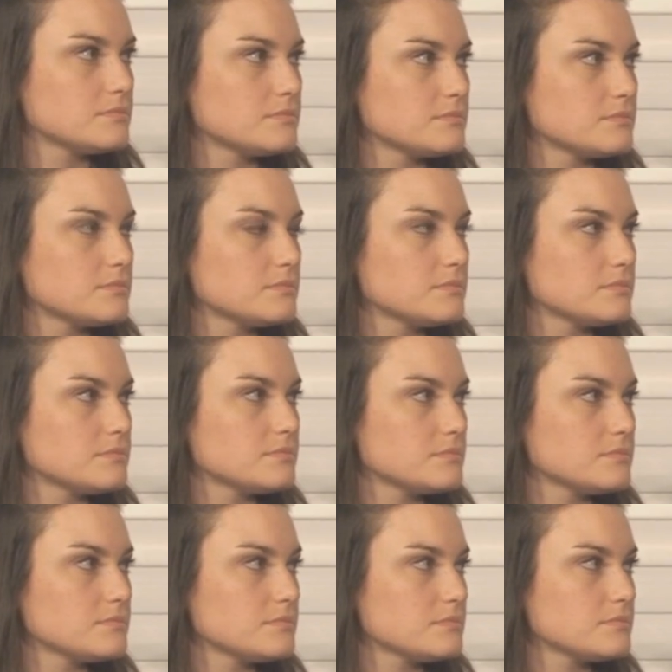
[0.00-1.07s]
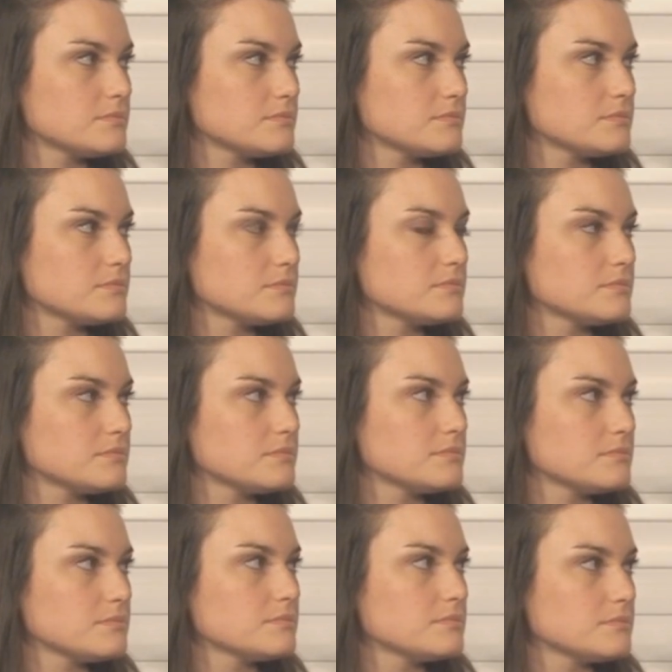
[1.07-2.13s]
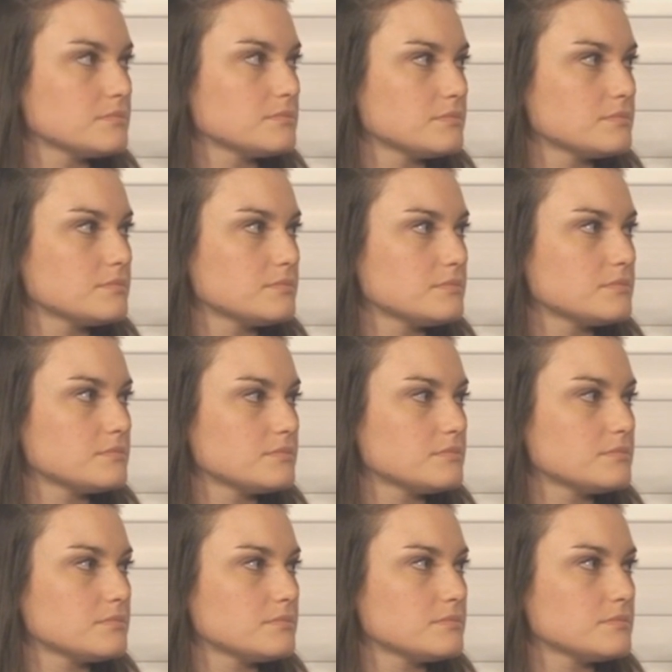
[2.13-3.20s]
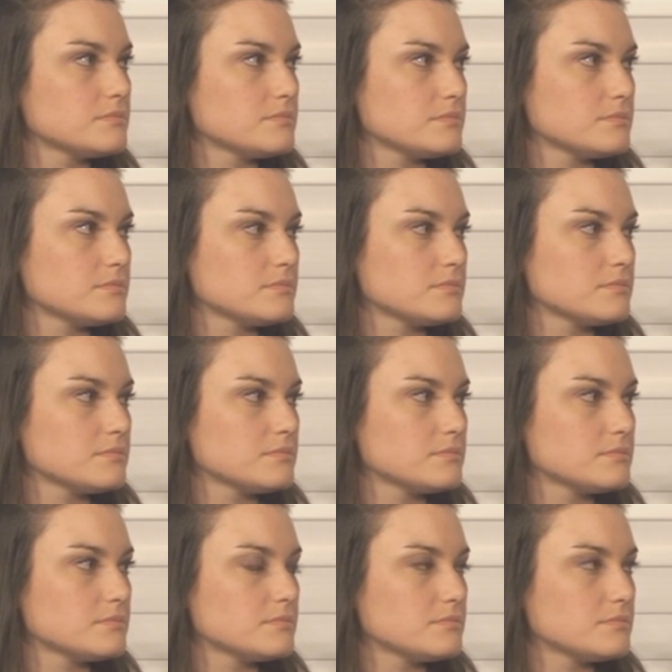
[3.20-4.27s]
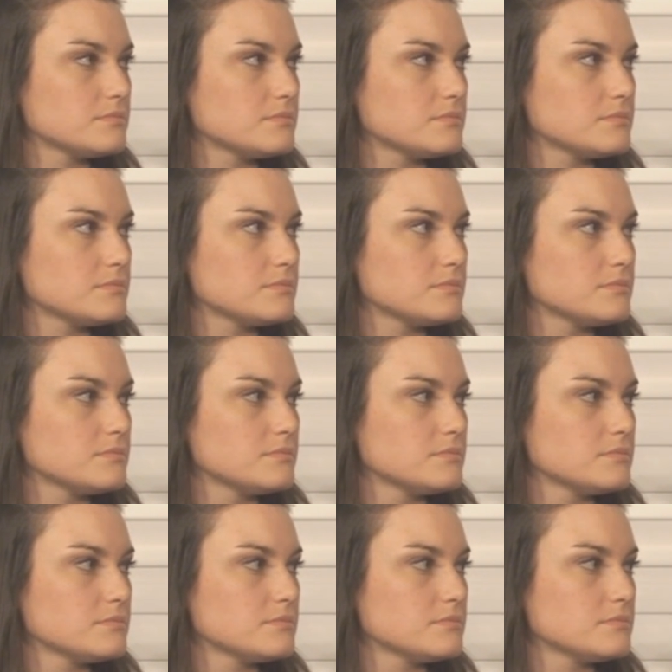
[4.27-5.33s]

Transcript: (not speaking)